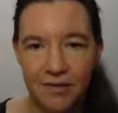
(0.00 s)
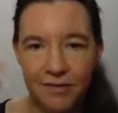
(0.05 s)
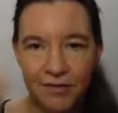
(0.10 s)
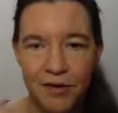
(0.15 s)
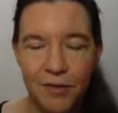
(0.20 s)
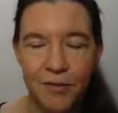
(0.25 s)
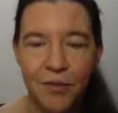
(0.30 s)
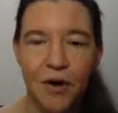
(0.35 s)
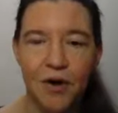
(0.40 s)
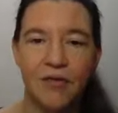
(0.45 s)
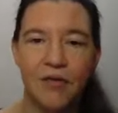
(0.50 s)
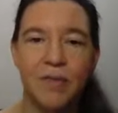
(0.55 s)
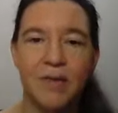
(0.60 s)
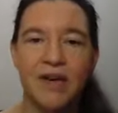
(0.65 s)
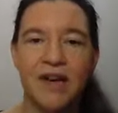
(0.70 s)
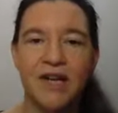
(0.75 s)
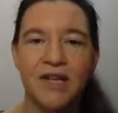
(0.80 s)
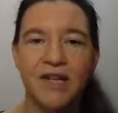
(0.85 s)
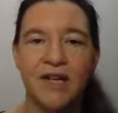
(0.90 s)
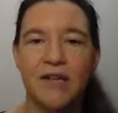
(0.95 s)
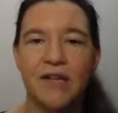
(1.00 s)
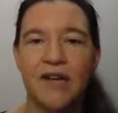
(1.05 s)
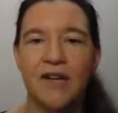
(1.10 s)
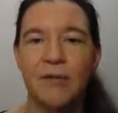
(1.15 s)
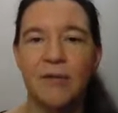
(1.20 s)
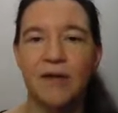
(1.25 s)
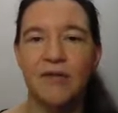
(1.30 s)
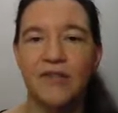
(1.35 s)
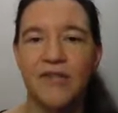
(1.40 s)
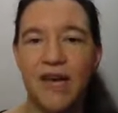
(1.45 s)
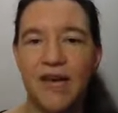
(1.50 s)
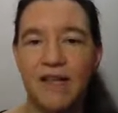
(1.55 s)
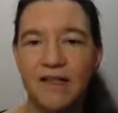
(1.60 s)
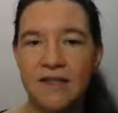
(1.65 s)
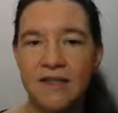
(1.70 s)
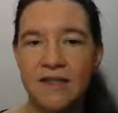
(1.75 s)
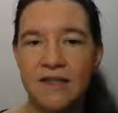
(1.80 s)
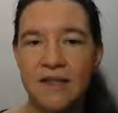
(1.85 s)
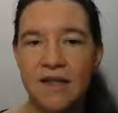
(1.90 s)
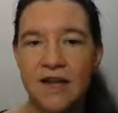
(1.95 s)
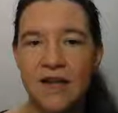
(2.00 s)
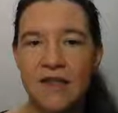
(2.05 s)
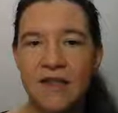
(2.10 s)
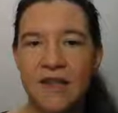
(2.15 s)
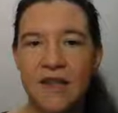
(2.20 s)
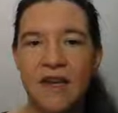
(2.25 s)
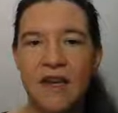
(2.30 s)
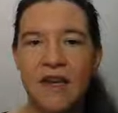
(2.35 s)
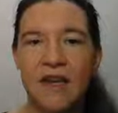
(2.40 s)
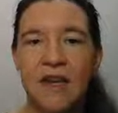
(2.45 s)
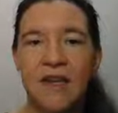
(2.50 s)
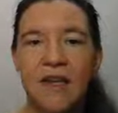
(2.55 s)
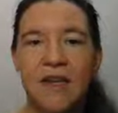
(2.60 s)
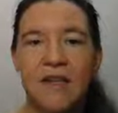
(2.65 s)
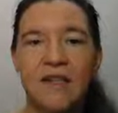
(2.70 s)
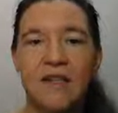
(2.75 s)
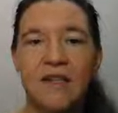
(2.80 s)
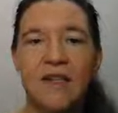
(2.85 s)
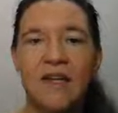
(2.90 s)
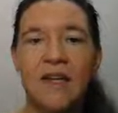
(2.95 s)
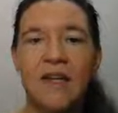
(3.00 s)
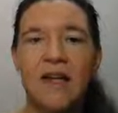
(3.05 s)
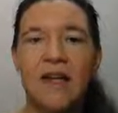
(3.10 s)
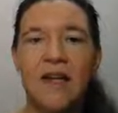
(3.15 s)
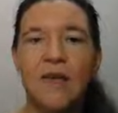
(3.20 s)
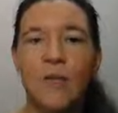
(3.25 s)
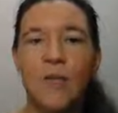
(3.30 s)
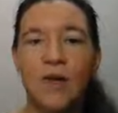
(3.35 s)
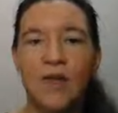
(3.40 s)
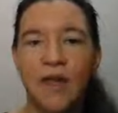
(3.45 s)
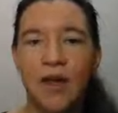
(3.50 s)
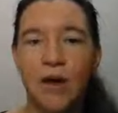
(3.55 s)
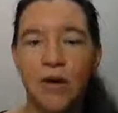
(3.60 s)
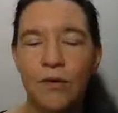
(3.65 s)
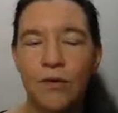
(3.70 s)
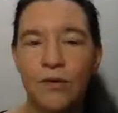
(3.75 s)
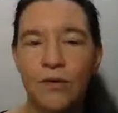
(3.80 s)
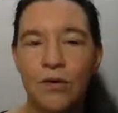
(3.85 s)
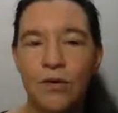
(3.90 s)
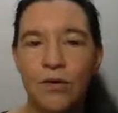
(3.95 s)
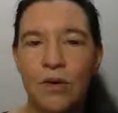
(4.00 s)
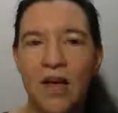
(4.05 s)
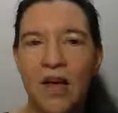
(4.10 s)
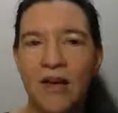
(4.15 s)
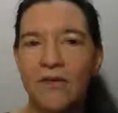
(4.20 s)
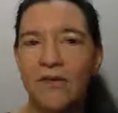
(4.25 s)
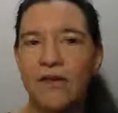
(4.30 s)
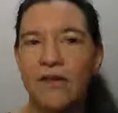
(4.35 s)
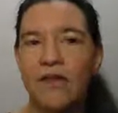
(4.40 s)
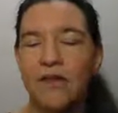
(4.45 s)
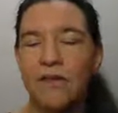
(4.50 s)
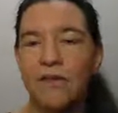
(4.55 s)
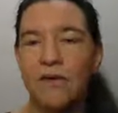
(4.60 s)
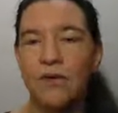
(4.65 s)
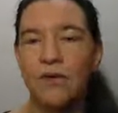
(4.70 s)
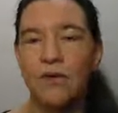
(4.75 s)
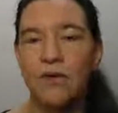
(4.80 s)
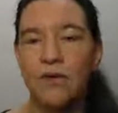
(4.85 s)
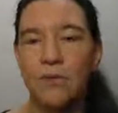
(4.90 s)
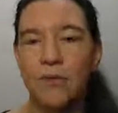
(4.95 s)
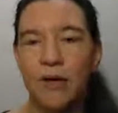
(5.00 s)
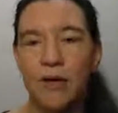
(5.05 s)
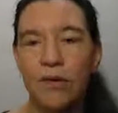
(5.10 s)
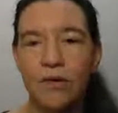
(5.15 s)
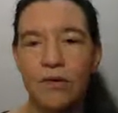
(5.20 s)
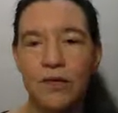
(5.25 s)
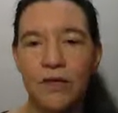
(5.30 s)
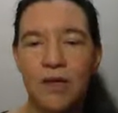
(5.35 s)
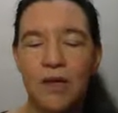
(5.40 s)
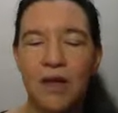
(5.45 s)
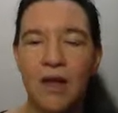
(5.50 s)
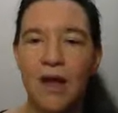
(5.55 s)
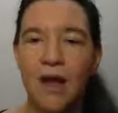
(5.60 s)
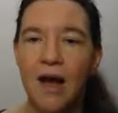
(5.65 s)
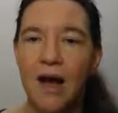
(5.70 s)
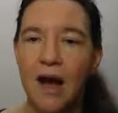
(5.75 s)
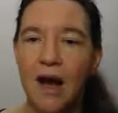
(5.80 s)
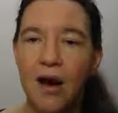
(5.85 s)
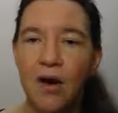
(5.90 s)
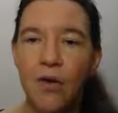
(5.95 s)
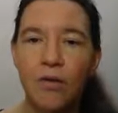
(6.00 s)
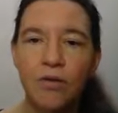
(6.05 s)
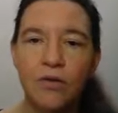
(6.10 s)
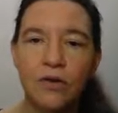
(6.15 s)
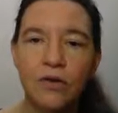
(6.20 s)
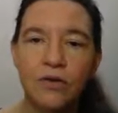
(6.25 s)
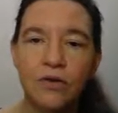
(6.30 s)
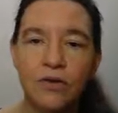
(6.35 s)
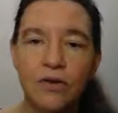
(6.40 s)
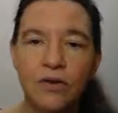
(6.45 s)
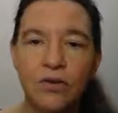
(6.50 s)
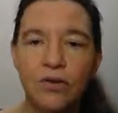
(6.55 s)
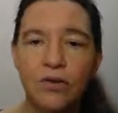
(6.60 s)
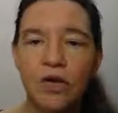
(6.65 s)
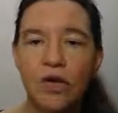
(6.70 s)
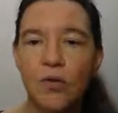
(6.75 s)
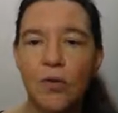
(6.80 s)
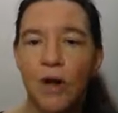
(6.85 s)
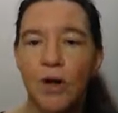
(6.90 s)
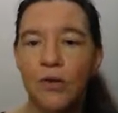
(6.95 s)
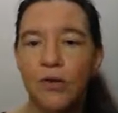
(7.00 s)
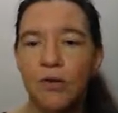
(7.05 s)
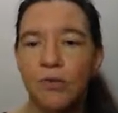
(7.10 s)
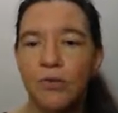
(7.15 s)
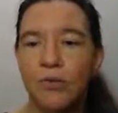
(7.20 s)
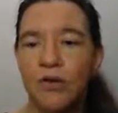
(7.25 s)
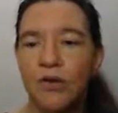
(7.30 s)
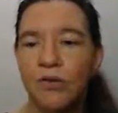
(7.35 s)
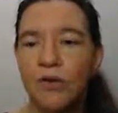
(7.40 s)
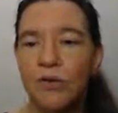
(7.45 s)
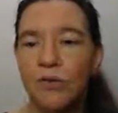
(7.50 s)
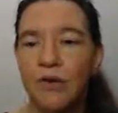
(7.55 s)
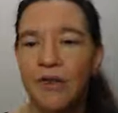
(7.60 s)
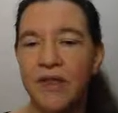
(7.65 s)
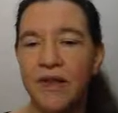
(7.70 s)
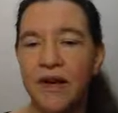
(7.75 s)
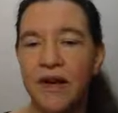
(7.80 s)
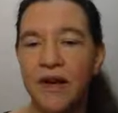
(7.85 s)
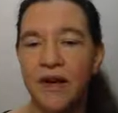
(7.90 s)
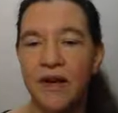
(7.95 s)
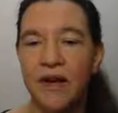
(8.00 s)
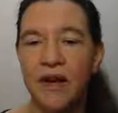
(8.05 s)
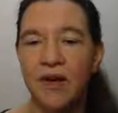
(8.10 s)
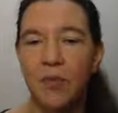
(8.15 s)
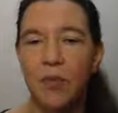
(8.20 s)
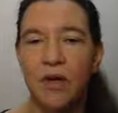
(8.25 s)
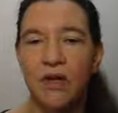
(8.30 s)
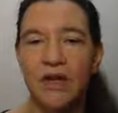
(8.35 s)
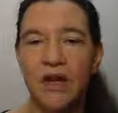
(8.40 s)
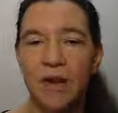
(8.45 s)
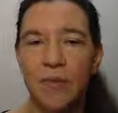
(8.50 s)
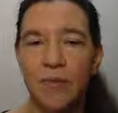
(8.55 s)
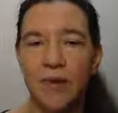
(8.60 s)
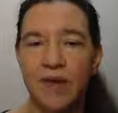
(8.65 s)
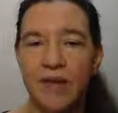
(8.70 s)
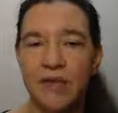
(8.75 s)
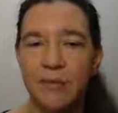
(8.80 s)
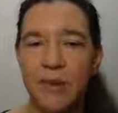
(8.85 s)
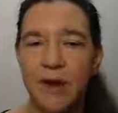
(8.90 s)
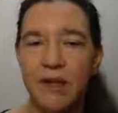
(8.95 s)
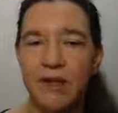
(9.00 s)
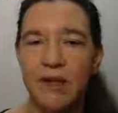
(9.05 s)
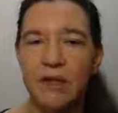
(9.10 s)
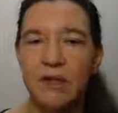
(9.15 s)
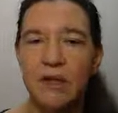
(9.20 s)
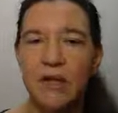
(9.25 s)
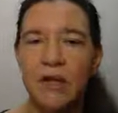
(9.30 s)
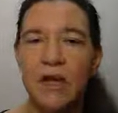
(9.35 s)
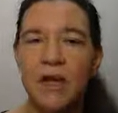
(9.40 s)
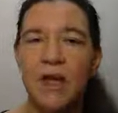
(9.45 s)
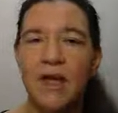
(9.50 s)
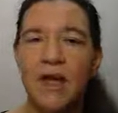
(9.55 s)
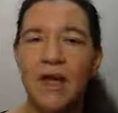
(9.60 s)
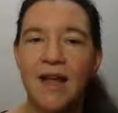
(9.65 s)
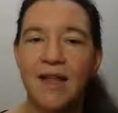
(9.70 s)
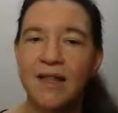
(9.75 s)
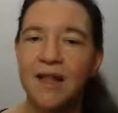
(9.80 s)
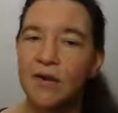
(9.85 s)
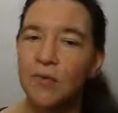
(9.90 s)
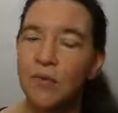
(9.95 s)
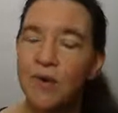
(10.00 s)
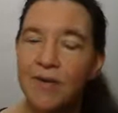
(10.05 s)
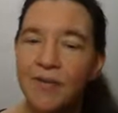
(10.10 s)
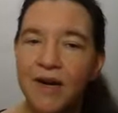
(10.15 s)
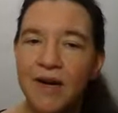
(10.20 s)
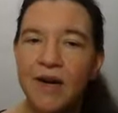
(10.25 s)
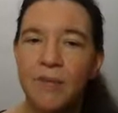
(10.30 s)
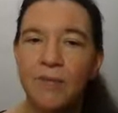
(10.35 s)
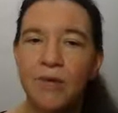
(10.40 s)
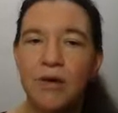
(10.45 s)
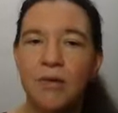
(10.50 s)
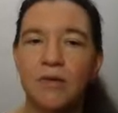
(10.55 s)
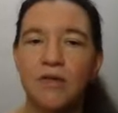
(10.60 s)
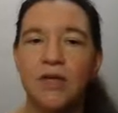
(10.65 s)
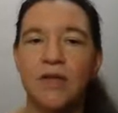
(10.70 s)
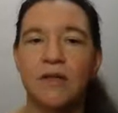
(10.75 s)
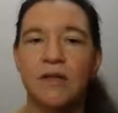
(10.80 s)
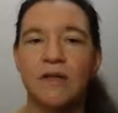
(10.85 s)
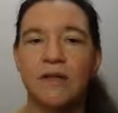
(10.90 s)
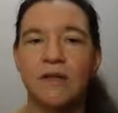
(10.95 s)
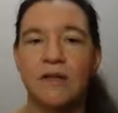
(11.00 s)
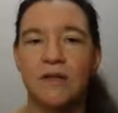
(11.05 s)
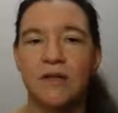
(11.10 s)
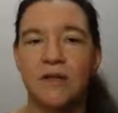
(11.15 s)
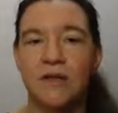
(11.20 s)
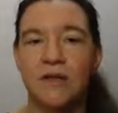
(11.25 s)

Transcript: report from the National Academy of Sciences that I linked, where they also have interviews about how soon a quantum computer will be there and what can be expected. And then we were in a project,